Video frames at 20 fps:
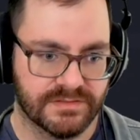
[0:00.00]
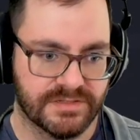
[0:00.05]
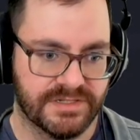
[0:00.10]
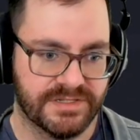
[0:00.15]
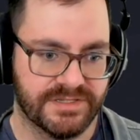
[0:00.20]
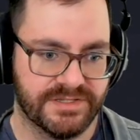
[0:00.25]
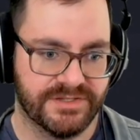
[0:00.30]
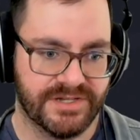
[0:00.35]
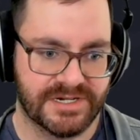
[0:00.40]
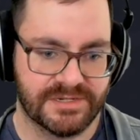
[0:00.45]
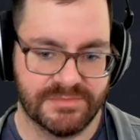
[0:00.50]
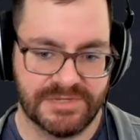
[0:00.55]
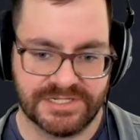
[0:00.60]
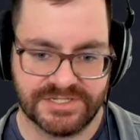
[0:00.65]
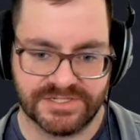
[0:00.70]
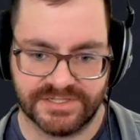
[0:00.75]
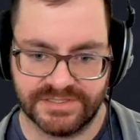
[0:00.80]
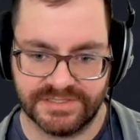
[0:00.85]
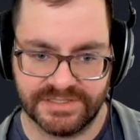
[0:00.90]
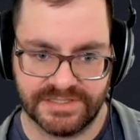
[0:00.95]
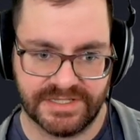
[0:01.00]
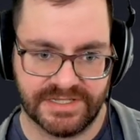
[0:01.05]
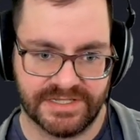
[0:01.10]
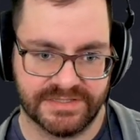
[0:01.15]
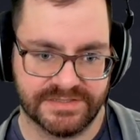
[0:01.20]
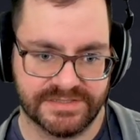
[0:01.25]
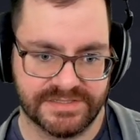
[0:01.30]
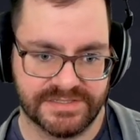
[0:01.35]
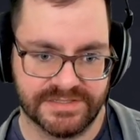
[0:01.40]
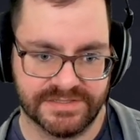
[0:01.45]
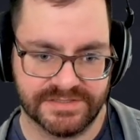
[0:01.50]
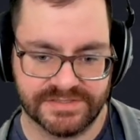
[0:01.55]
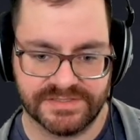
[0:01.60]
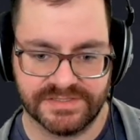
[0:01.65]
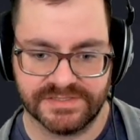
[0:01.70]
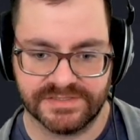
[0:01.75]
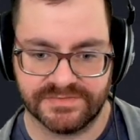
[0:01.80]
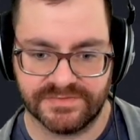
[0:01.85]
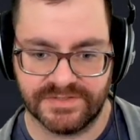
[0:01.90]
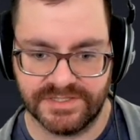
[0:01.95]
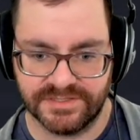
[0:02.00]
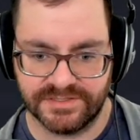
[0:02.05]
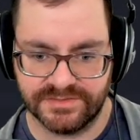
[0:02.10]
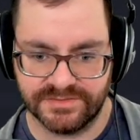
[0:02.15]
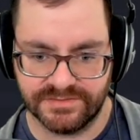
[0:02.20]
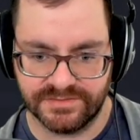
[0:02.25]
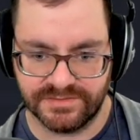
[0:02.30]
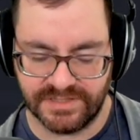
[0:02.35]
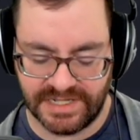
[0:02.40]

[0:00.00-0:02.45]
You got to mention it again. The DLC is very cool.